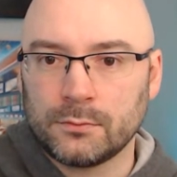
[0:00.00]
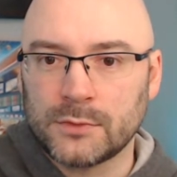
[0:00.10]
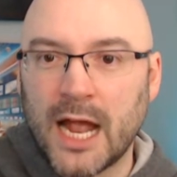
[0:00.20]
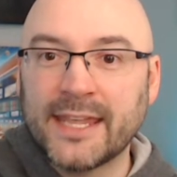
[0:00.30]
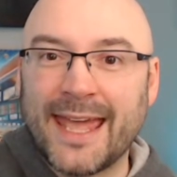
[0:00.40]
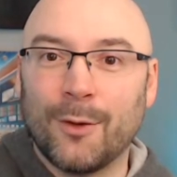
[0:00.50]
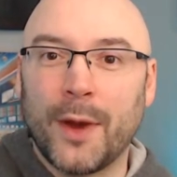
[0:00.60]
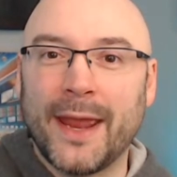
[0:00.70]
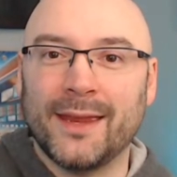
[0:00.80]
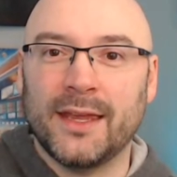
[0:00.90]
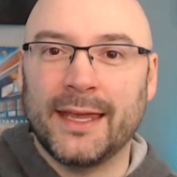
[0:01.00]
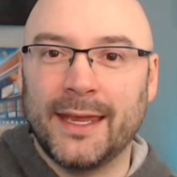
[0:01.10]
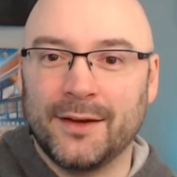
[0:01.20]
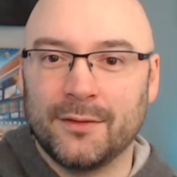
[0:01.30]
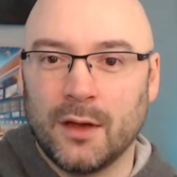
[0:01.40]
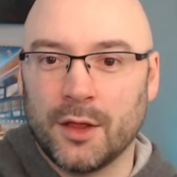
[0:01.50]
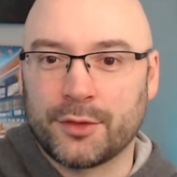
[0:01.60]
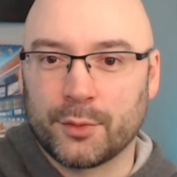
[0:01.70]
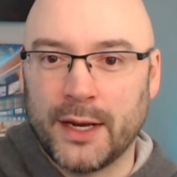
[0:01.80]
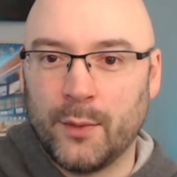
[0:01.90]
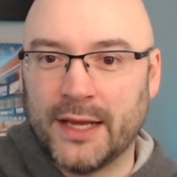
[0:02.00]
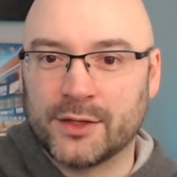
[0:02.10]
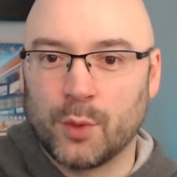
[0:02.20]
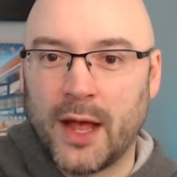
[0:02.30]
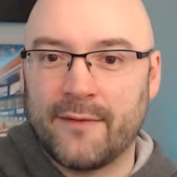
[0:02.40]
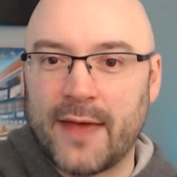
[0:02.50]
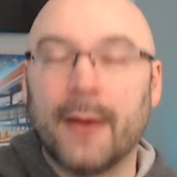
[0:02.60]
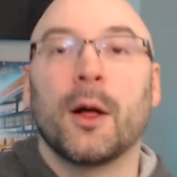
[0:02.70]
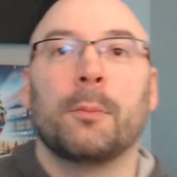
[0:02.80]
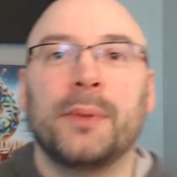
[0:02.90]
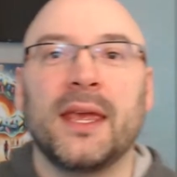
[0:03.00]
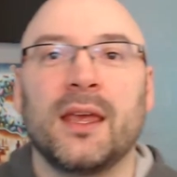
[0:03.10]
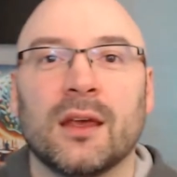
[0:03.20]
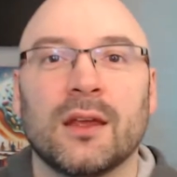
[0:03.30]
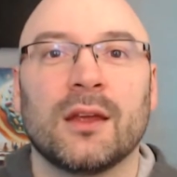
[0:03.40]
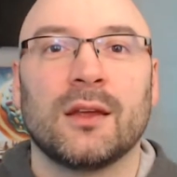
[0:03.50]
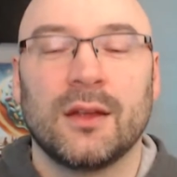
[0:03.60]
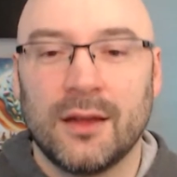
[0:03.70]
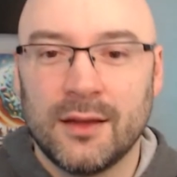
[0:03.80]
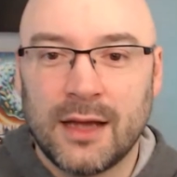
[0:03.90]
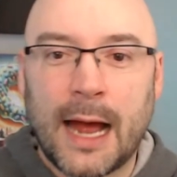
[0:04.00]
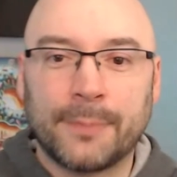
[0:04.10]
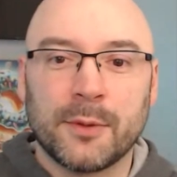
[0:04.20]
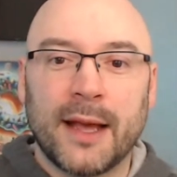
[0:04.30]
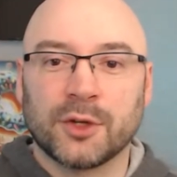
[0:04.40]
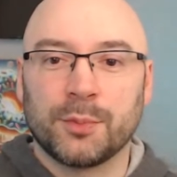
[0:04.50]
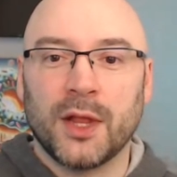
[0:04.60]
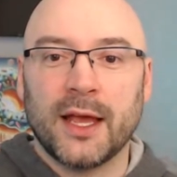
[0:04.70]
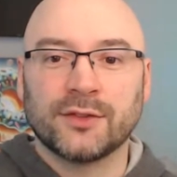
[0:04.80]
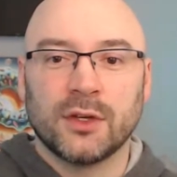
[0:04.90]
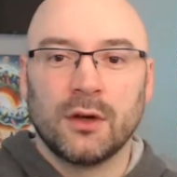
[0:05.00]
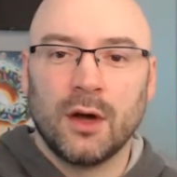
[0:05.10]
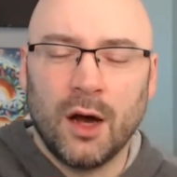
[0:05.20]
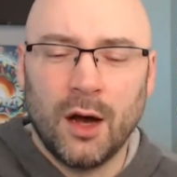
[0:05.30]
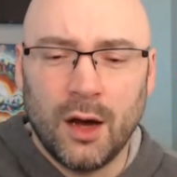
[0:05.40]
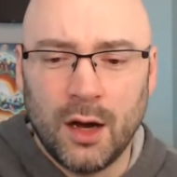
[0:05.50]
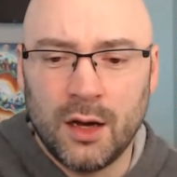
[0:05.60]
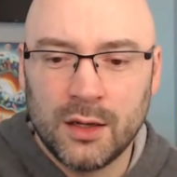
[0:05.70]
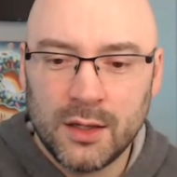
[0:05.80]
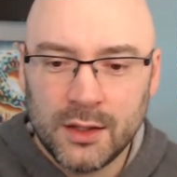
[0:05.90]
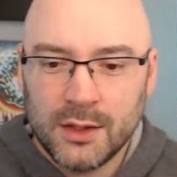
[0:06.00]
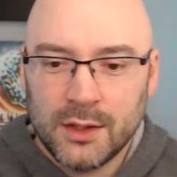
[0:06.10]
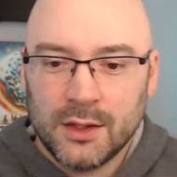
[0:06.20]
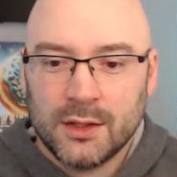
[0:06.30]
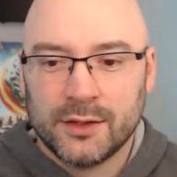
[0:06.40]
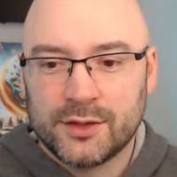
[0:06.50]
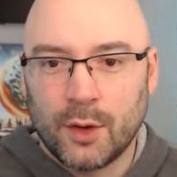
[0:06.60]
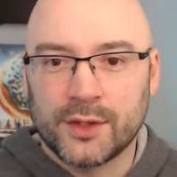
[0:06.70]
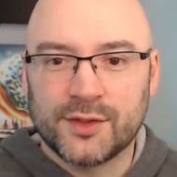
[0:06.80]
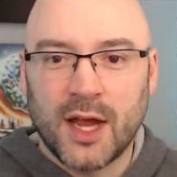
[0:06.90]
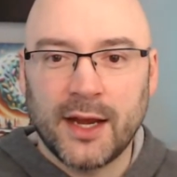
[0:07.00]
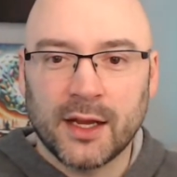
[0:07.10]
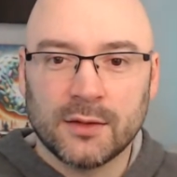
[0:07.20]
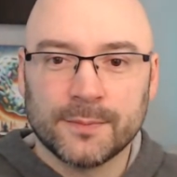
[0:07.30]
I can't wait. In 3 weeks, we'll have MLB optimizer plays. Oh, so exciting.